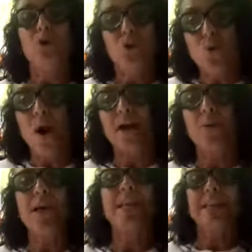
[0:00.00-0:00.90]
you are
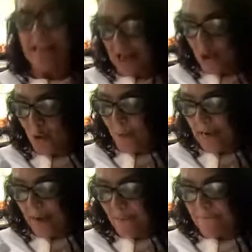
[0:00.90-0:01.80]
doing, then you
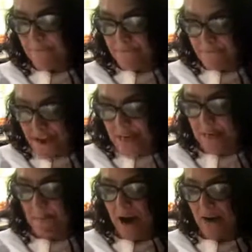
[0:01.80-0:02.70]
become very
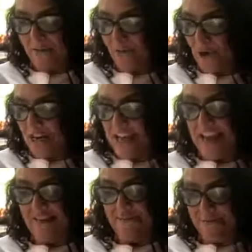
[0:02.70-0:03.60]
powerful,
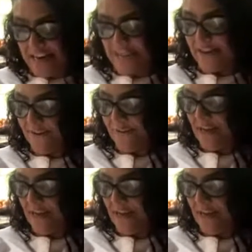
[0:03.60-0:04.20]
effective,